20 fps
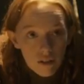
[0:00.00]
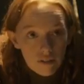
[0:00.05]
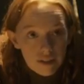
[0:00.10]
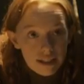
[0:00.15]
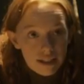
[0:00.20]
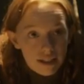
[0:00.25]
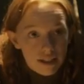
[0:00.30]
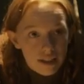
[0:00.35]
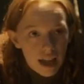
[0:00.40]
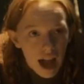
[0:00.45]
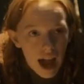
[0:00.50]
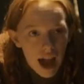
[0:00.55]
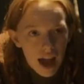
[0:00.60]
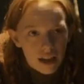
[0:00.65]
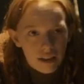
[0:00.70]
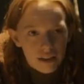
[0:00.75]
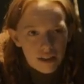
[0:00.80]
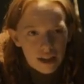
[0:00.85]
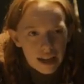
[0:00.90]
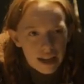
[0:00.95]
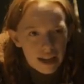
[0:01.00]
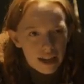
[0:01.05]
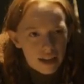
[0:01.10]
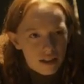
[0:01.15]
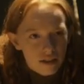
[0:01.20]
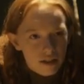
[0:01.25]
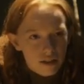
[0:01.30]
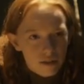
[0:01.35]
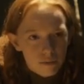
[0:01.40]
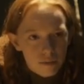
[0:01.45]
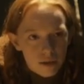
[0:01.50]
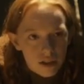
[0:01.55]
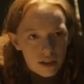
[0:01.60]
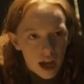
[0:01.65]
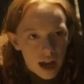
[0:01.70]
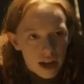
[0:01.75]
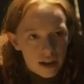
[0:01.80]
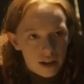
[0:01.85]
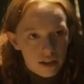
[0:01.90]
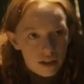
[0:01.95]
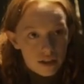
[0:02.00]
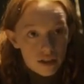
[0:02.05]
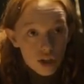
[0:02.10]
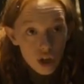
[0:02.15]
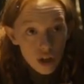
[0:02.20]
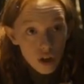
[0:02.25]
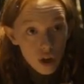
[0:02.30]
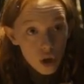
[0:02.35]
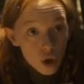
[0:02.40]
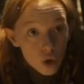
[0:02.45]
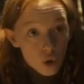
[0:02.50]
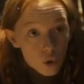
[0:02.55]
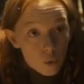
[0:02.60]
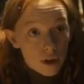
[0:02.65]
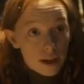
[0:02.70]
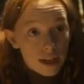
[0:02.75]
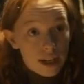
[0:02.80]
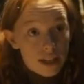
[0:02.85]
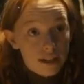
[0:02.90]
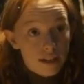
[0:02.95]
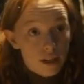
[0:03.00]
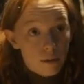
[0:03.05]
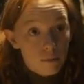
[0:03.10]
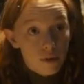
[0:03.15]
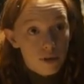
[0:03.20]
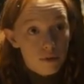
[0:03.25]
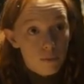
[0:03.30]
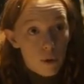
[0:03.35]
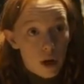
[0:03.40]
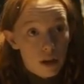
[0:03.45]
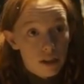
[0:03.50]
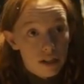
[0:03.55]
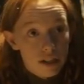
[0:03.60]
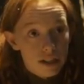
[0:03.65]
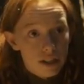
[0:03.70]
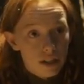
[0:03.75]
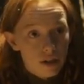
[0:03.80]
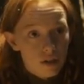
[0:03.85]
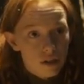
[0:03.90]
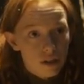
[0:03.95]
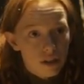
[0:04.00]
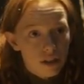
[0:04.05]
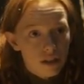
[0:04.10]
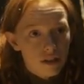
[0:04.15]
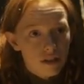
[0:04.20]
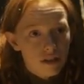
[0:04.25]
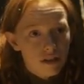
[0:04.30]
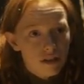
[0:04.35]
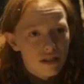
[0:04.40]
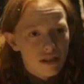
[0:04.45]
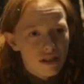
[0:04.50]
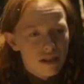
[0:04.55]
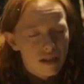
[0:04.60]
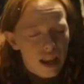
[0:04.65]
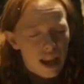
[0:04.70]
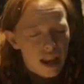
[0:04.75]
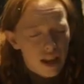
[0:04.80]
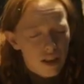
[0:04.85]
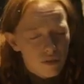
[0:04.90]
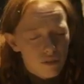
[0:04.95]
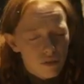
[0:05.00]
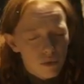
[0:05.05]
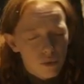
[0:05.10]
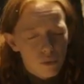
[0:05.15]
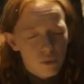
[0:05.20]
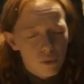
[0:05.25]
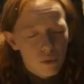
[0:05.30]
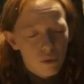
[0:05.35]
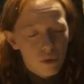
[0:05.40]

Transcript: of a sad and handsome scientist who one day stumbles upon a secret that could save the